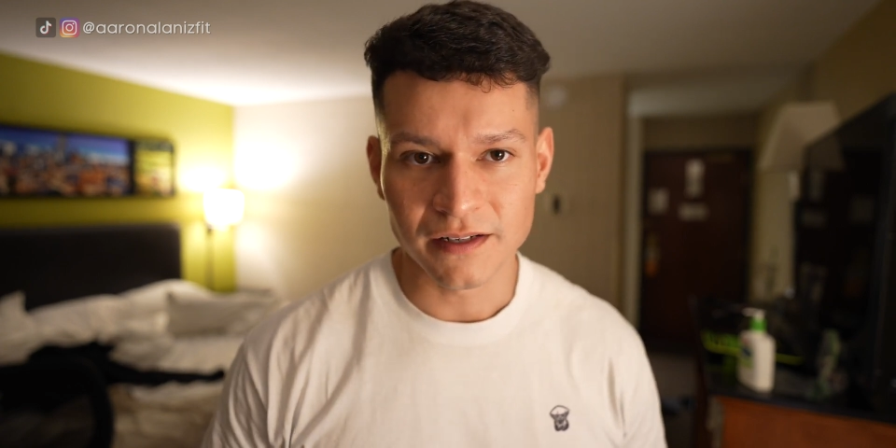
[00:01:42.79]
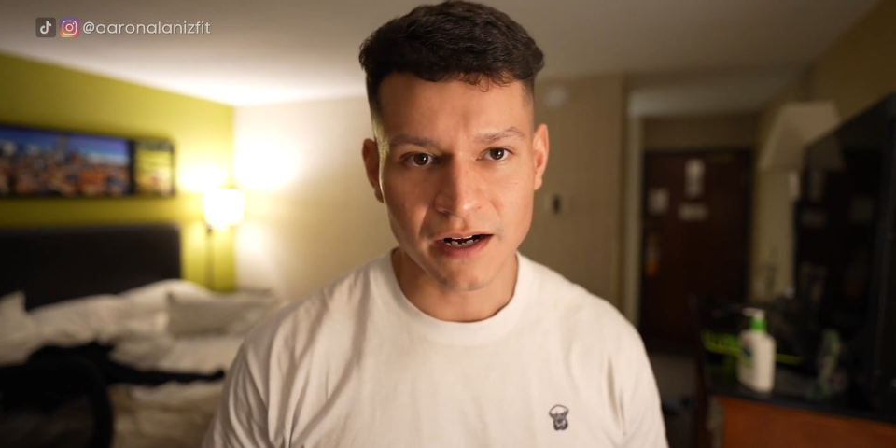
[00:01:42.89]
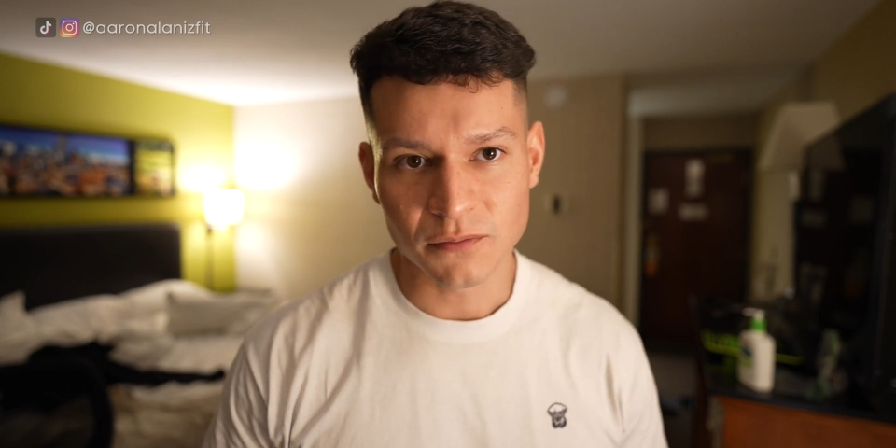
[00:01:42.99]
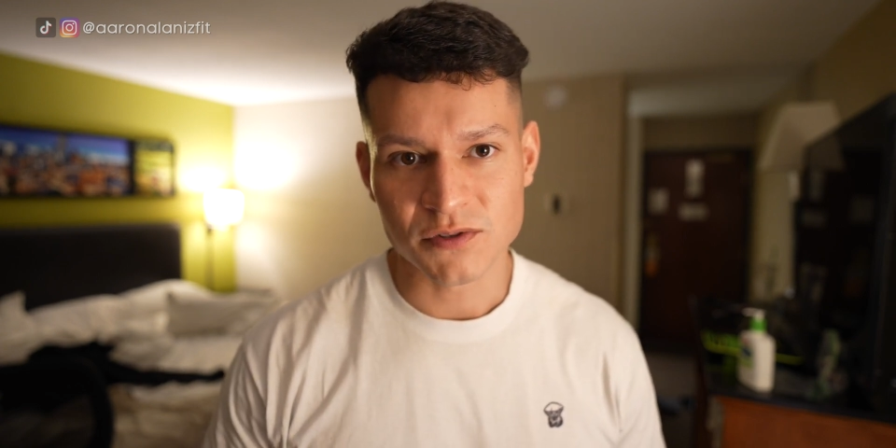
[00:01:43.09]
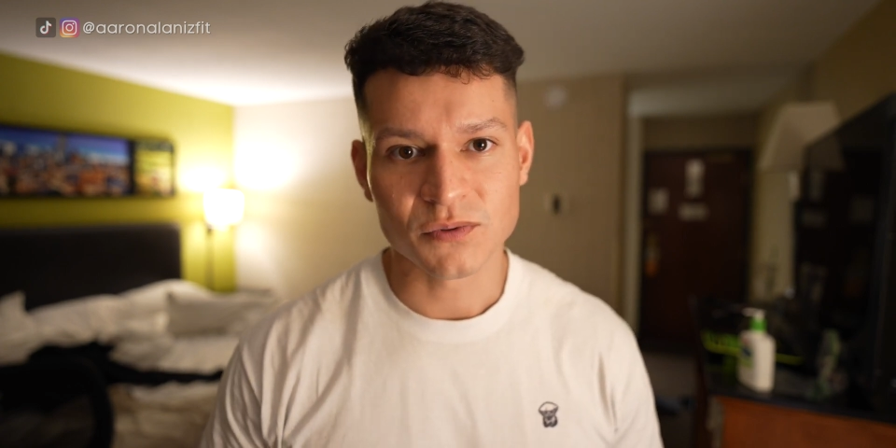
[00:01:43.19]
and
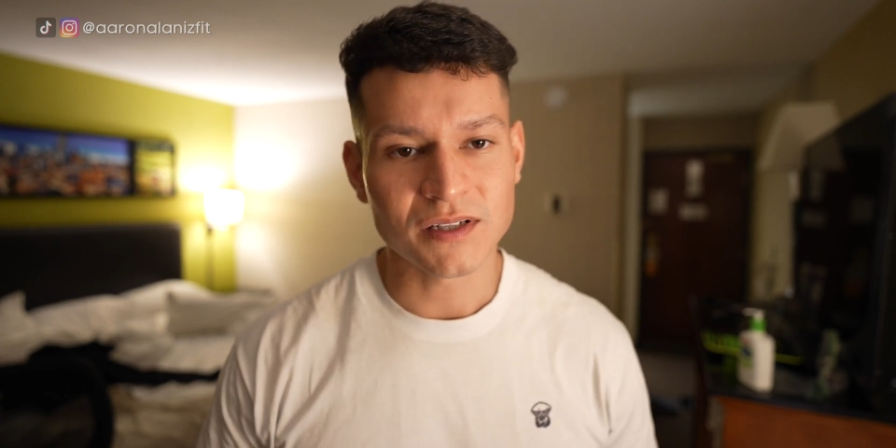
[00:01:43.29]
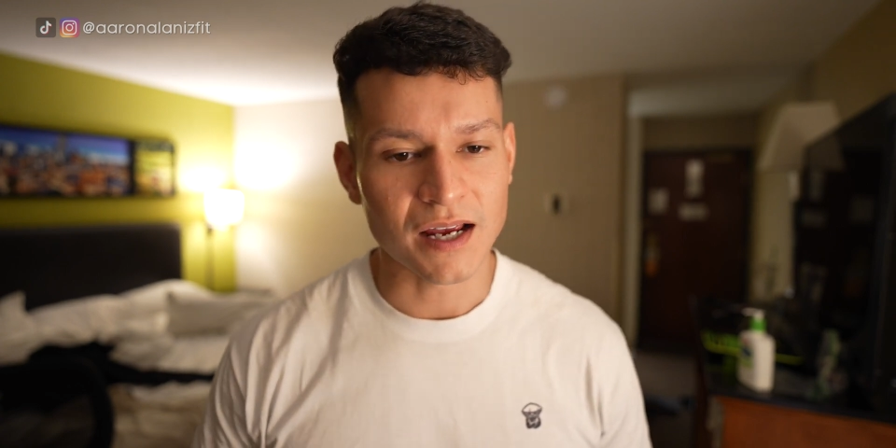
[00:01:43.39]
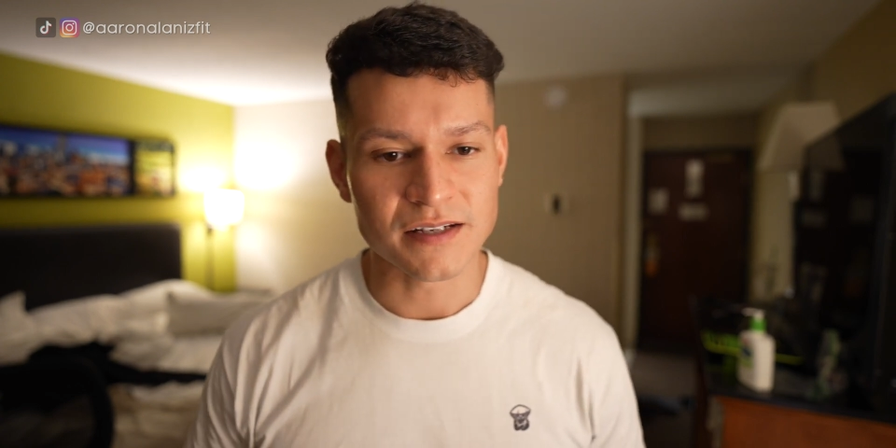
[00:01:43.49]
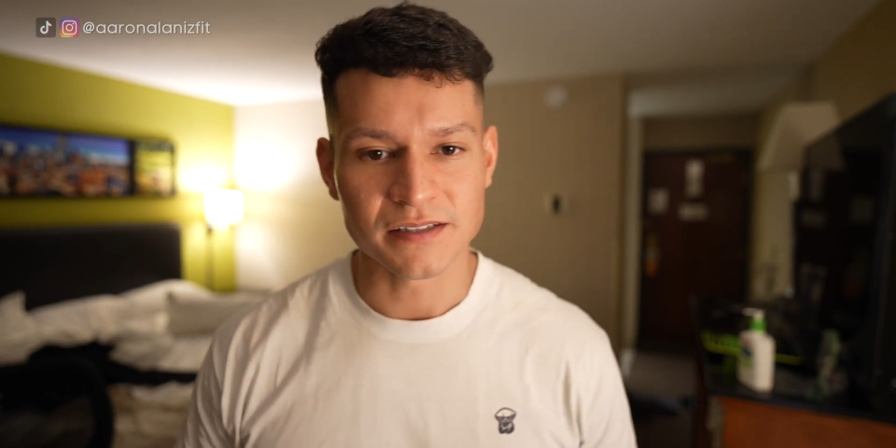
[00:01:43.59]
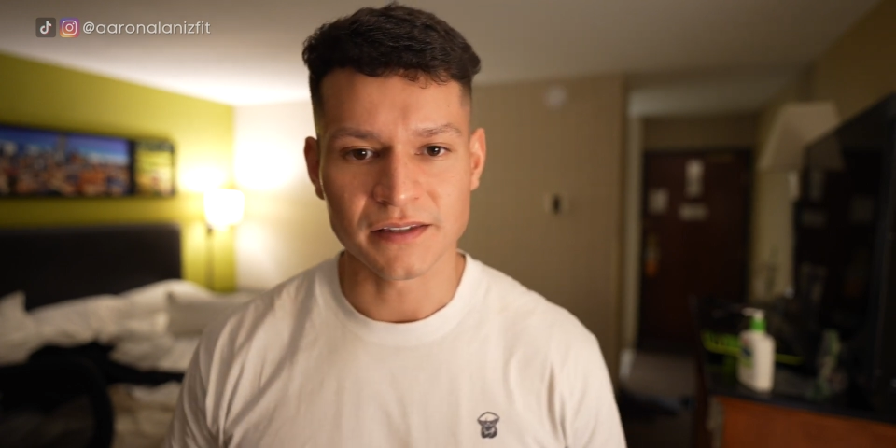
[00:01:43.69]
I was
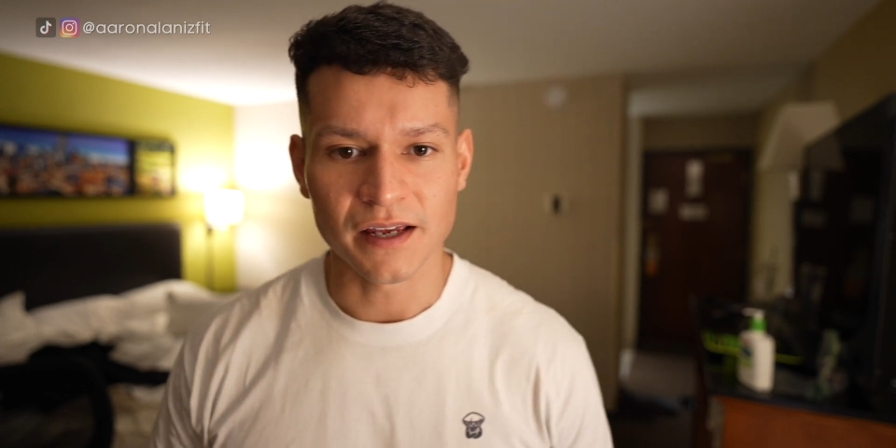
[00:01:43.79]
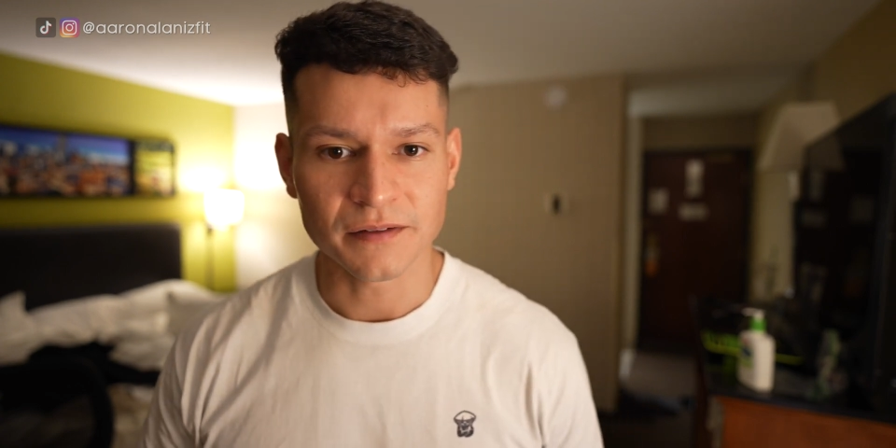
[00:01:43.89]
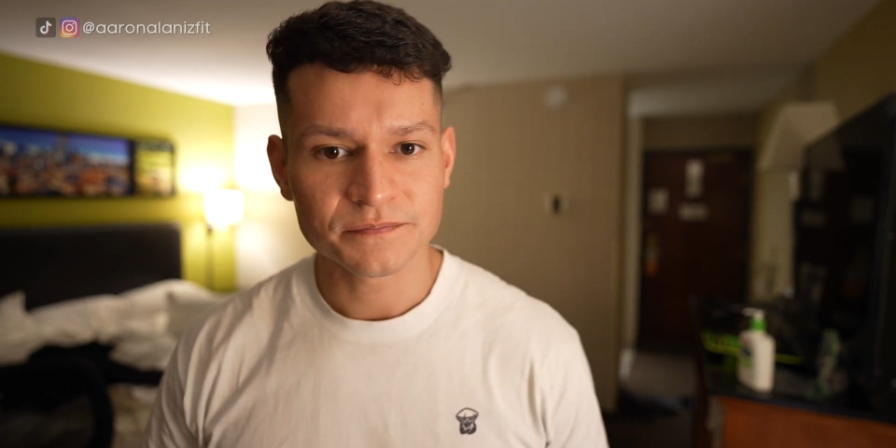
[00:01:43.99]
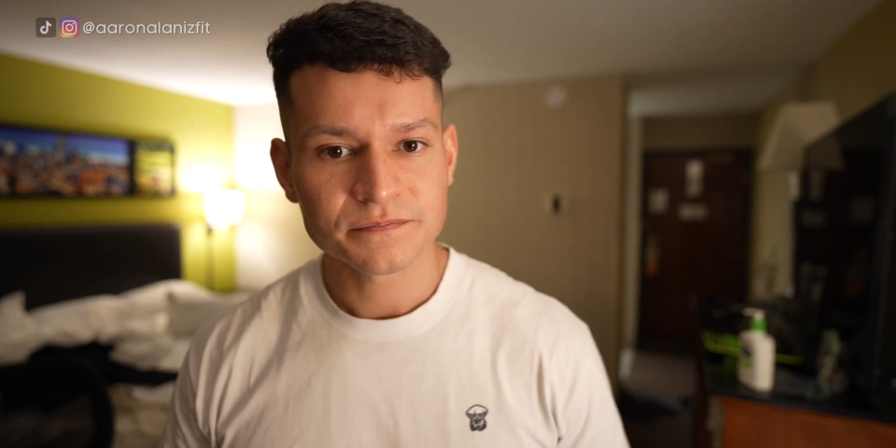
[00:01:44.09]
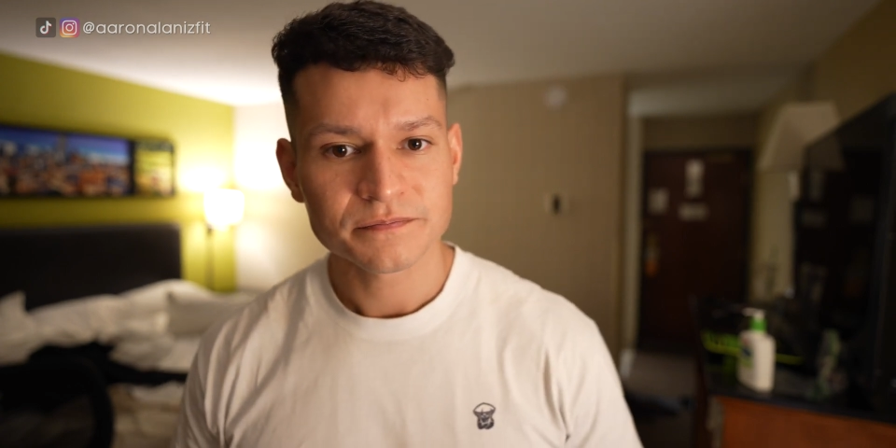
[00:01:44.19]
realizing that